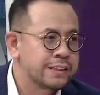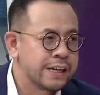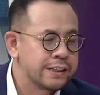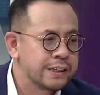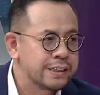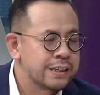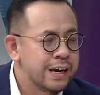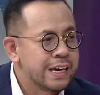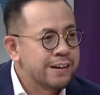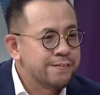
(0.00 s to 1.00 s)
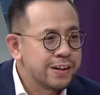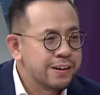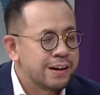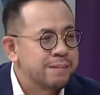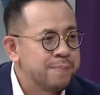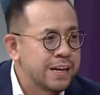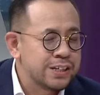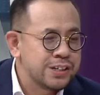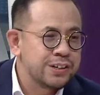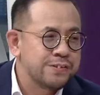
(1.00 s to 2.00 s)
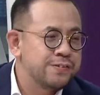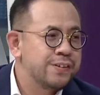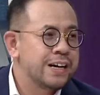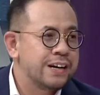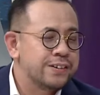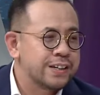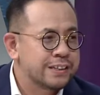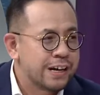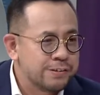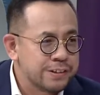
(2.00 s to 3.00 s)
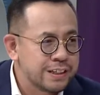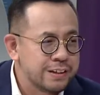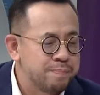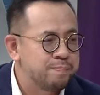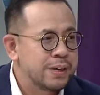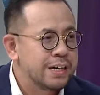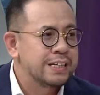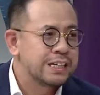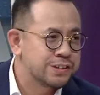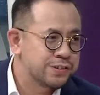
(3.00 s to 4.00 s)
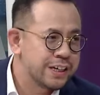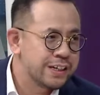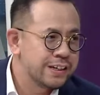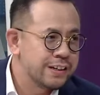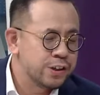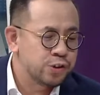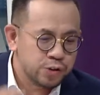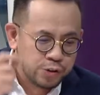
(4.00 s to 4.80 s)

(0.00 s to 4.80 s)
hawker centers, even a mention of 100,000 per district